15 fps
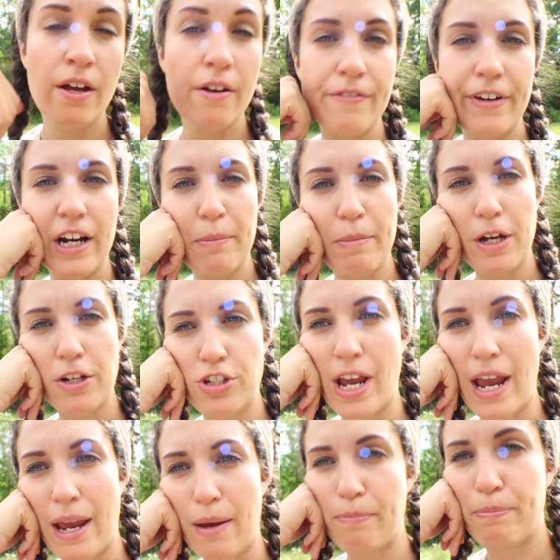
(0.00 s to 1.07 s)
very much
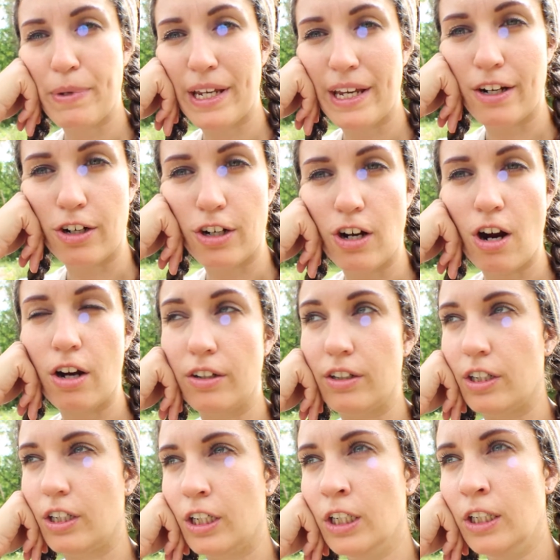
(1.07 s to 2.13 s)
a beginner
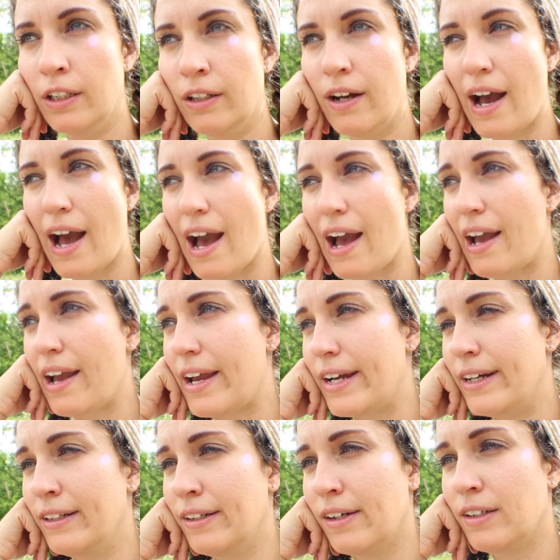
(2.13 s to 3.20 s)
gardener. I
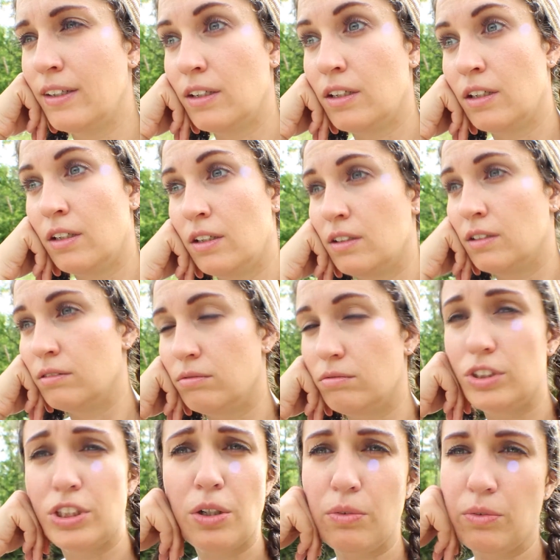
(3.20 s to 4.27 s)

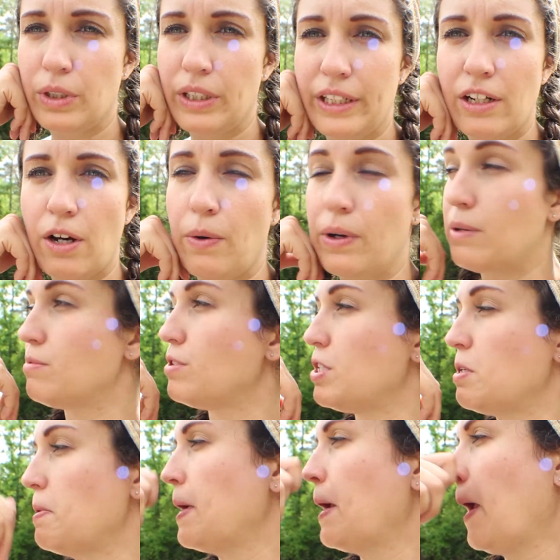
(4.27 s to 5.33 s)
don't really know what I'm
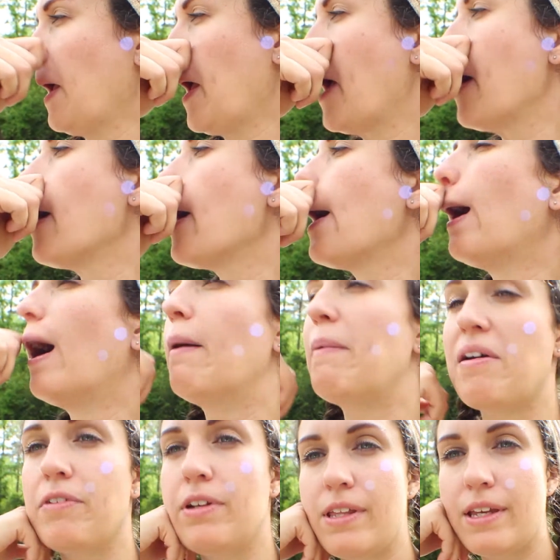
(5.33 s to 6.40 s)
doing.
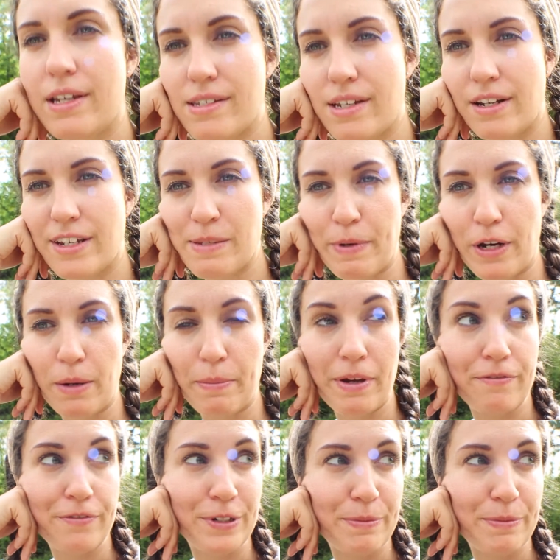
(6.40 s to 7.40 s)
Everything is an experiment for